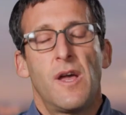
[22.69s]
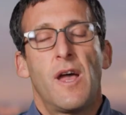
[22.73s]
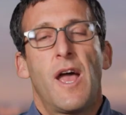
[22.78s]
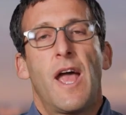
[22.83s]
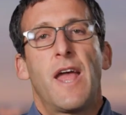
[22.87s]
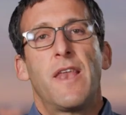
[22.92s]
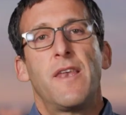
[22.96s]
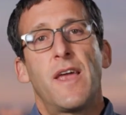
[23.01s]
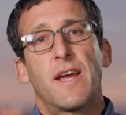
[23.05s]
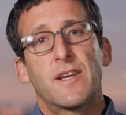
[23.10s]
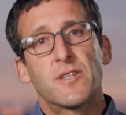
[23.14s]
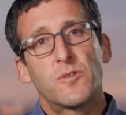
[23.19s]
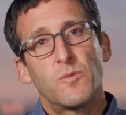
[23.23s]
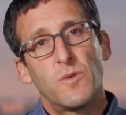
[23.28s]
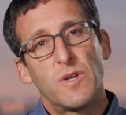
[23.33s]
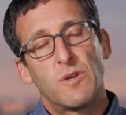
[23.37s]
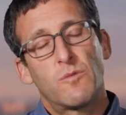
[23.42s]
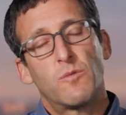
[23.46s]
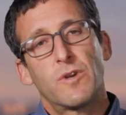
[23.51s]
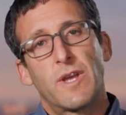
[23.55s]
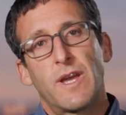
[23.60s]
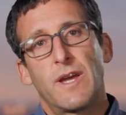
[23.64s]
And next
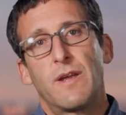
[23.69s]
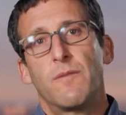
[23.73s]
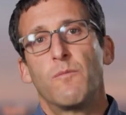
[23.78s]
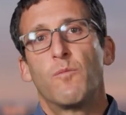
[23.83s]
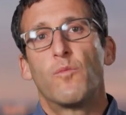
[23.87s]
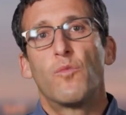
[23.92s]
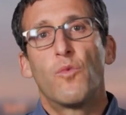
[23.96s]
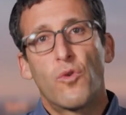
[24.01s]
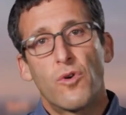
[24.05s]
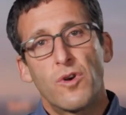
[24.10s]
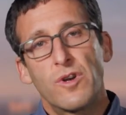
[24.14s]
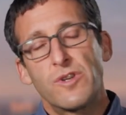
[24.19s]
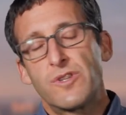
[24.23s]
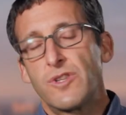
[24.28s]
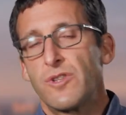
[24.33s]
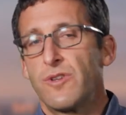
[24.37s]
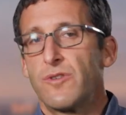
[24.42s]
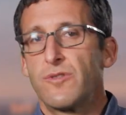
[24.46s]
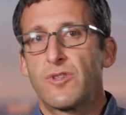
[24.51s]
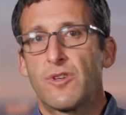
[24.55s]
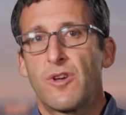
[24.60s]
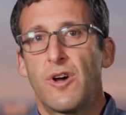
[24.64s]
week we'll get more into
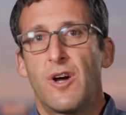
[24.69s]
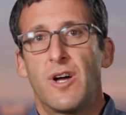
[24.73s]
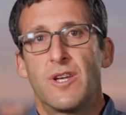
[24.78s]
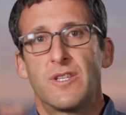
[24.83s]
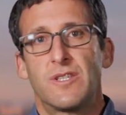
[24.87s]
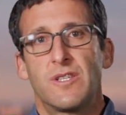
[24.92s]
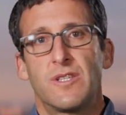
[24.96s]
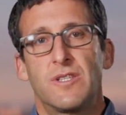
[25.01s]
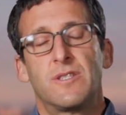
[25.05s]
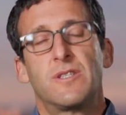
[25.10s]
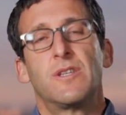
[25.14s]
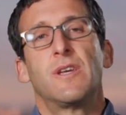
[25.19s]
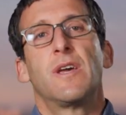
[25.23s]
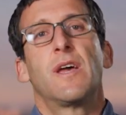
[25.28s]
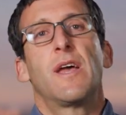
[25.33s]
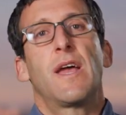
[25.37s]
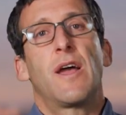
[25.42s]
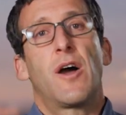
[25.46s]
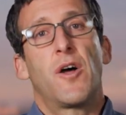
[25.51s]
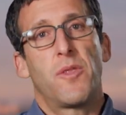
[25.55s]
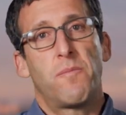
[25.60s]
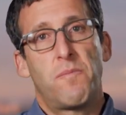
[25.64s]
those causes
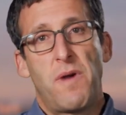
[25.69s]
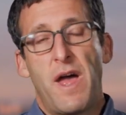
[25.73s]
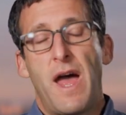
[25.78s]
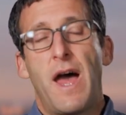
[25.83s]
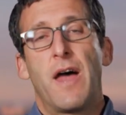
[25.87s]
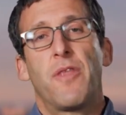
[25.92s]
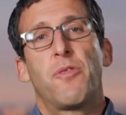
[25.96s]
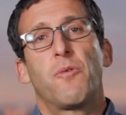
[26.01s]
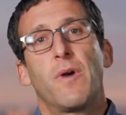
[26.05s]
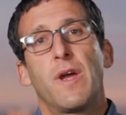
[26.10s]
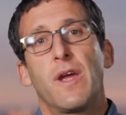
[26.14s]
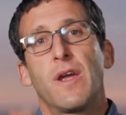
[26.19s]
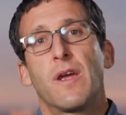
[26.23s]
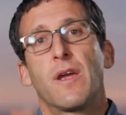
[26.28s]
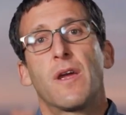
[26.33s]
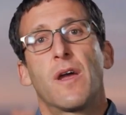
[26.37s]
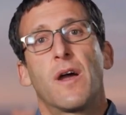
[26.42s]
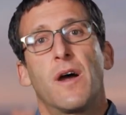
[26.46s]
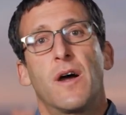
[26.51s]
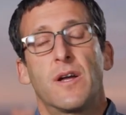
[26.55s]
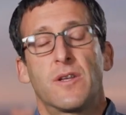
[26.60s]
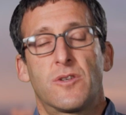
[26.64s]
on the pathway
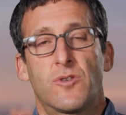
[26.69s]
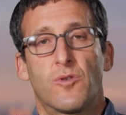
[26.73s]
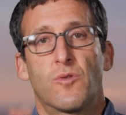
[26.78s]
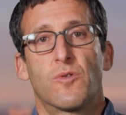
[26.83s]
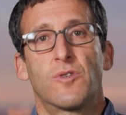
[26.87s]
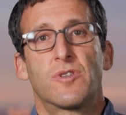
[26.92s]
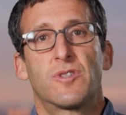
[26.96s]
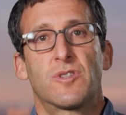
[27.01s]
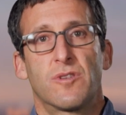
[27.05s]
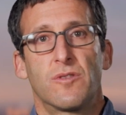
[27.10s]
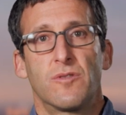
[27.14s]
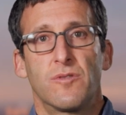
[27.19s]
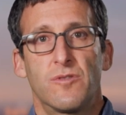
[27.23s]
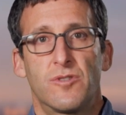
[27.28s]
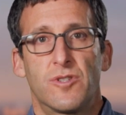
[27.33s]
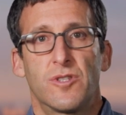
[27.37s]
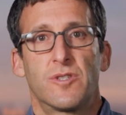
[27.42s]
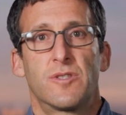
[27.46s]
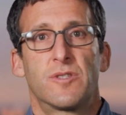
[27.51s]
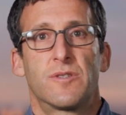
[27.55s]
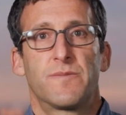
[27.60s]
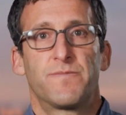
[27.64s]
towards
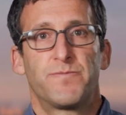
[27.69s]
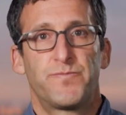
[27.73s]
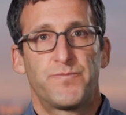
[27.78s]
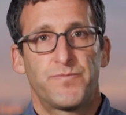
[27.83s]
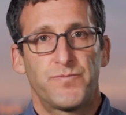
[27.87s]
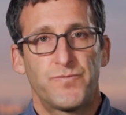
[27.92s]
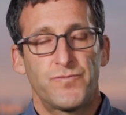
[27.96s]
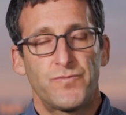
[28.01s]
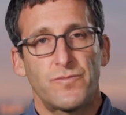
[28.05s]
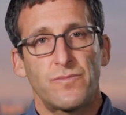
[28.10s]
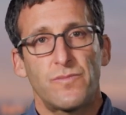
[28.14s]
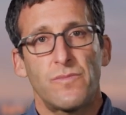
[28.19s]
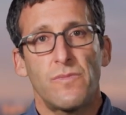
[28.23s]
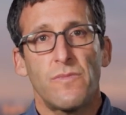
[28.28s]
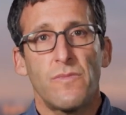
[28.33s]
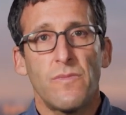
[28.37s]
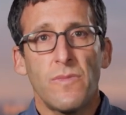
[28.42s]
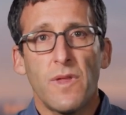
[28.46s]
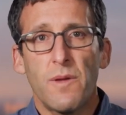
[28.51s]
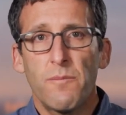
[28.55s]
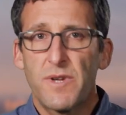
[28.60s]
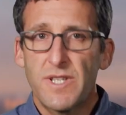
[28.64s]
solutions.
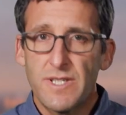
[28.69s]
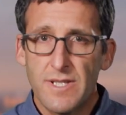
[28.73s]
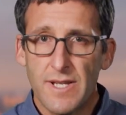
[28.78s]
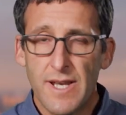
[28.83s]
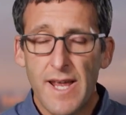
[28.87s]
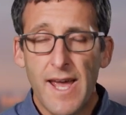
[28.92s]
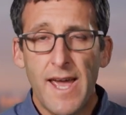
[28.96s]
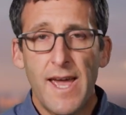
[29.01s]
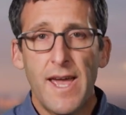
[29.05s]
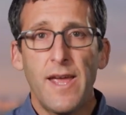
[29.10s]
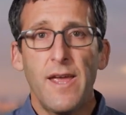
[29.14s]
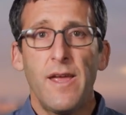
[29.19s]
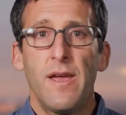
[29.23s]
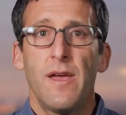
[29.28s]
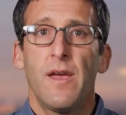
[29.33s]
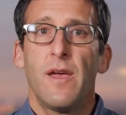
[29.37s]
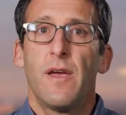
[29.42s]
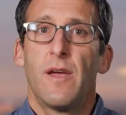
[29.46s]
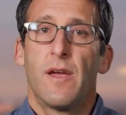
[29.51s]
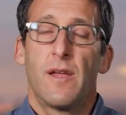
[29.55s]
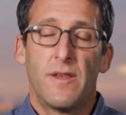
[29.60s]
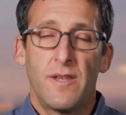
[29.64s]
But today,
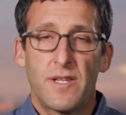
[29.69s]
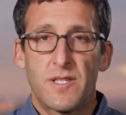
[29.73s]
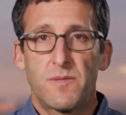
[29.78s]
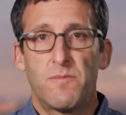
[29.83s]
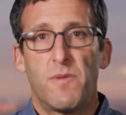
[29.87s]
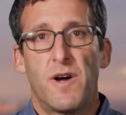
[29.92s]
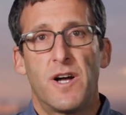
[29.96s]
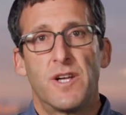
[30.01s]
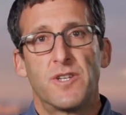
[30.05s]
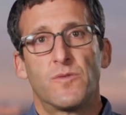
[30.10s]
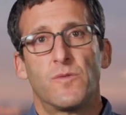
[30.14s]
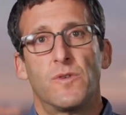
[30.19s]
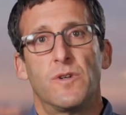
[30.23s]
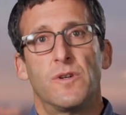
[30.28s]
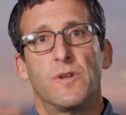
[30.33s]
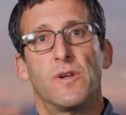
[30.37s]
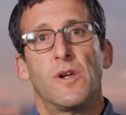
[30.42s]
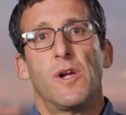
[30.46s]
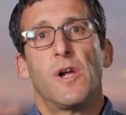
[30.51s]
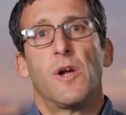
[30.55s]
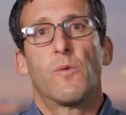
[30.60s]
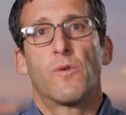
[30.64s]
in this
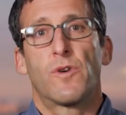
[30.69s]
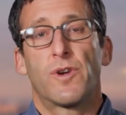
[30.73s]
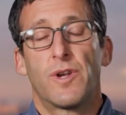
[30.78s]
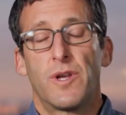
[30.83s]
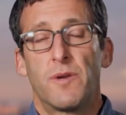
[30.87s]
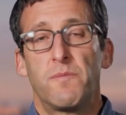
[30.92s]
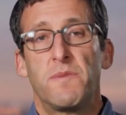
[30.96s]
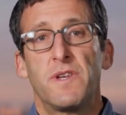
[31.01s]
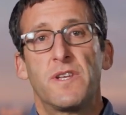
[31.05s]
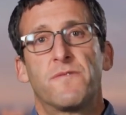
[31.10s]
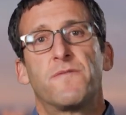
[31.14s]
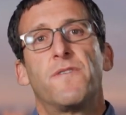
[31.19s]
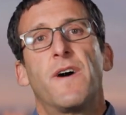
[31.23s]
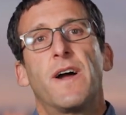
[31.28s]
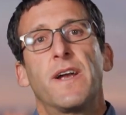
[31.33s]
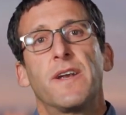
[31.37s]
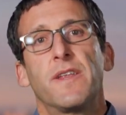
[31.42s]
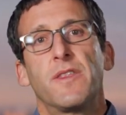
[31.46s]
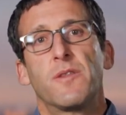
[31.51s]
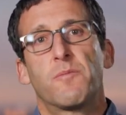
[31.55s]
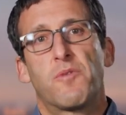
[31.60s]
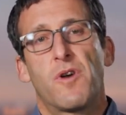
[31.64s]
module, we're going to be
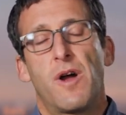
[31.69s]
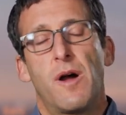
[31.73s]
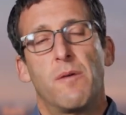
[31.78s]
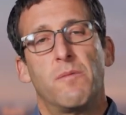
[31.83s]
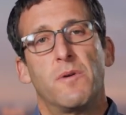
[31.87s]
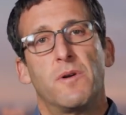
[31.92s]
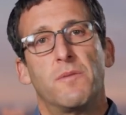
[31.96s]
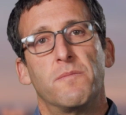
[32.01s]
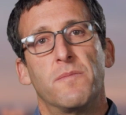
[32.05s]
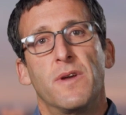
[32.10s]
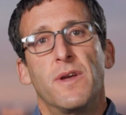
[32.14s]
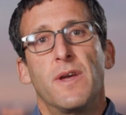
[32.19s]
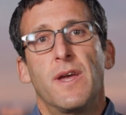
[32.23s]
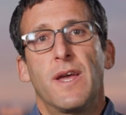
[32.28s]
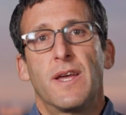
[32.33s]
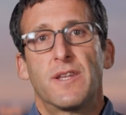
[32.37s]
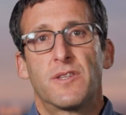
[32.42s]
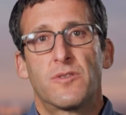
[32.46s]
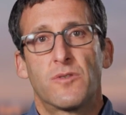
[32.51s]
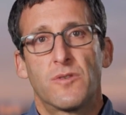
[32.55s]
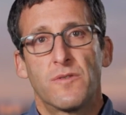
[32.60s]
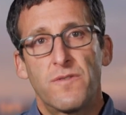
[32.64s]
defining the problem
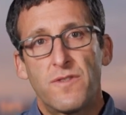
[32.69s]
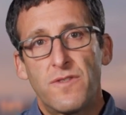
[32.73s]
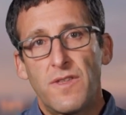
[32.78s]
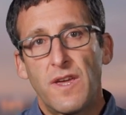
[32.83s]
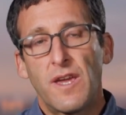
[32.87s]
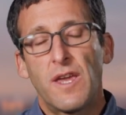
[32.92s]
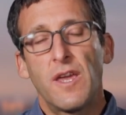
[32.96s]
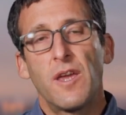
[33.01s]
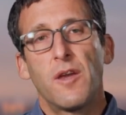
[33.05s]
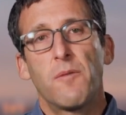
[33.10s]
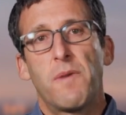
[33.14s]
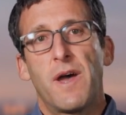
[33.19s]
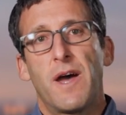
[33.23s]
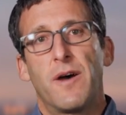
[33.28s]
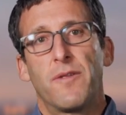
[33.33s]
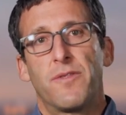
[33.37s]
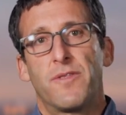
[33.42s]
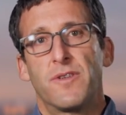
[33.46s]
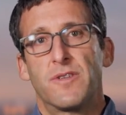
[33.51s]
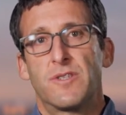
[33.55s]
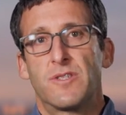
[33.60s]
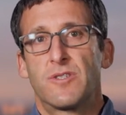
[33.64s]
and sort of thinking
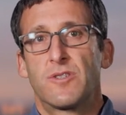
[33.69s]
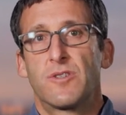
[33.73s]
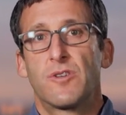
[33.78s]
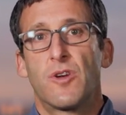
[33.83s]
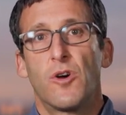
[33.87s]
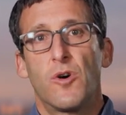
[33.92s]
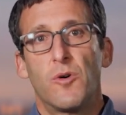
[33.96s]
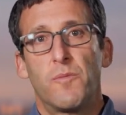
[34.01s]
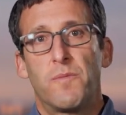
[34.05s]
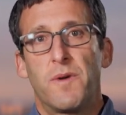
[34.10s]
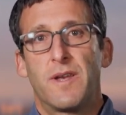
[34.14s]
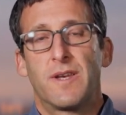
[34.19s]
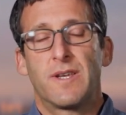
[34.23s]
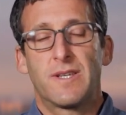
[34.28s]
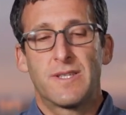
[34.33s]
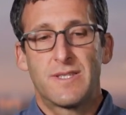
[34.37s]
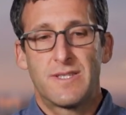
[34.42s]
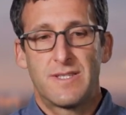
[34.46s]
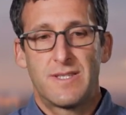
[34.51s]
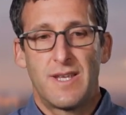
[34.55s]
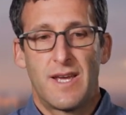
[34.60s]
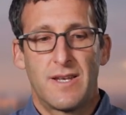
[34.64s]
about the scope and
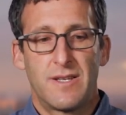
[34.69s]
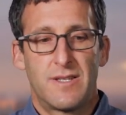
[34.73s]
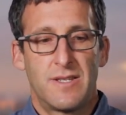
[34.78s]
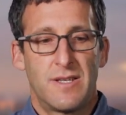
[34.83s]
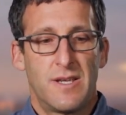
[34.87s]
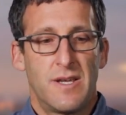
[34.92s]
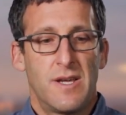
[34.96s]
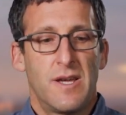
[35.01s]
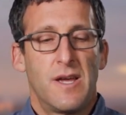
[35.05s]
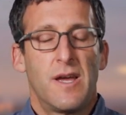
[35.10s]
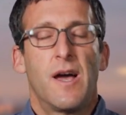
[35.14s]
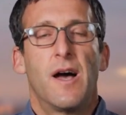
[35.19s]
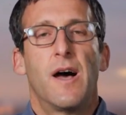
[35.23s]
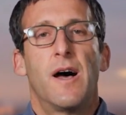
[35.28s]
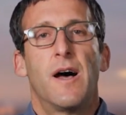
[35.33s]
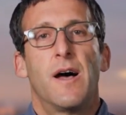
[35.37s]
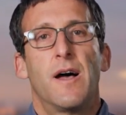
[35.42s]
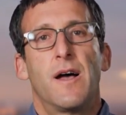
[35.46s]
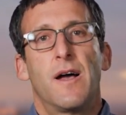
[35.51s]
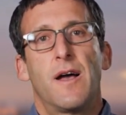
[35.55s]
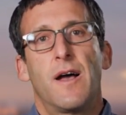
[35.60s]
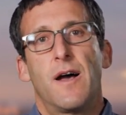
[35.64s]
extent
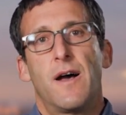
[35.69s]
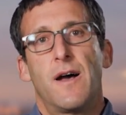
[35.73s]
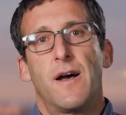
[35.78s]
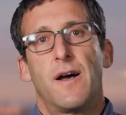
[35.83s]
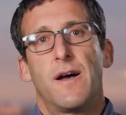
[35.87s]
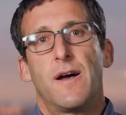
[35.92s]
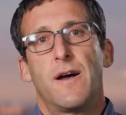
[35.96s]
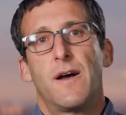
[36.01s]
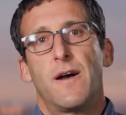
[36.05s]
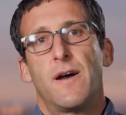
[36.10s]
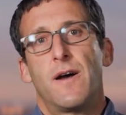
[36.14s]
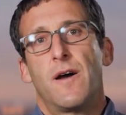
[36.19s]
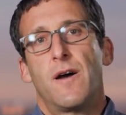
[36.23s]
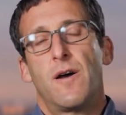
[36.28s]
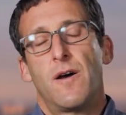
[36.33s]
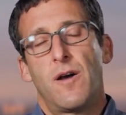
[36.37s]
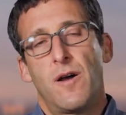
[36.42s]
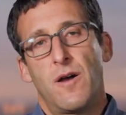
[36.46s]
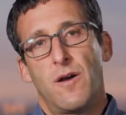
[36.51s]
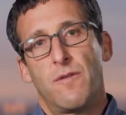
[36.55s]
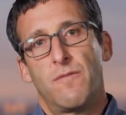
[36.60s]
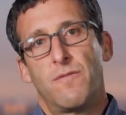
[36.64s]

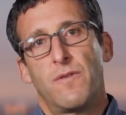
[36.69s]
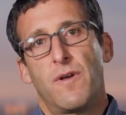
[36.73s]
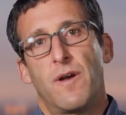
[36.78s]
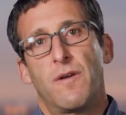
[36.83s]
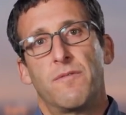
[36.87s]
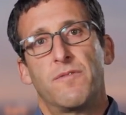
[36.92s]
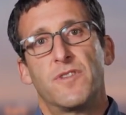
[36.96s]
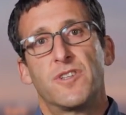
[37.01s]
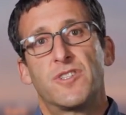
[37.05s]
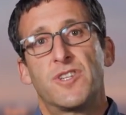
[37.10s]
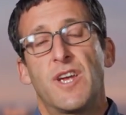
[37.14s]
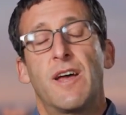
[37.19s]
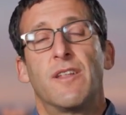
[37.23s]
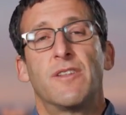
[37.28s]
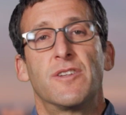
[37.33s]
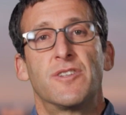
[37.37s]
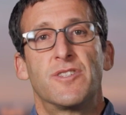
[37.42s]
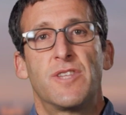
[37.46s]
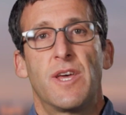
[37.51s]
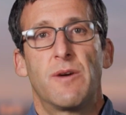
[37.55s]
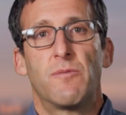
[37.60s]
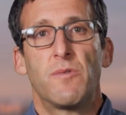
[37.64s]
of the
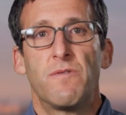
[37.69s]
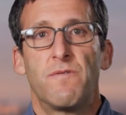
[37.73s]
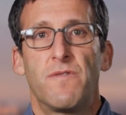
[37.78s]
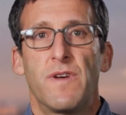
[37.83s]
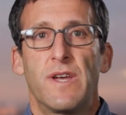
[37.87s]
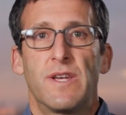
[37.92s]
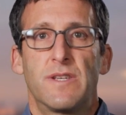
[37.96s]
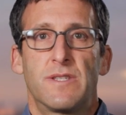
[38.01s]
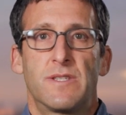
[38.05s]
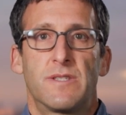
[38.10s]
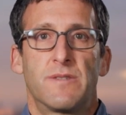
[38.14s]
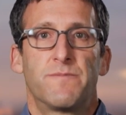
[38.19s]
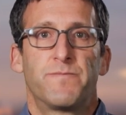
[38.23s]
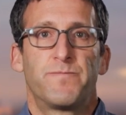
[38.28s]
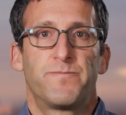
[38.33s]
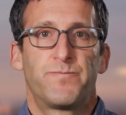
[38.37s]
challenge that we face.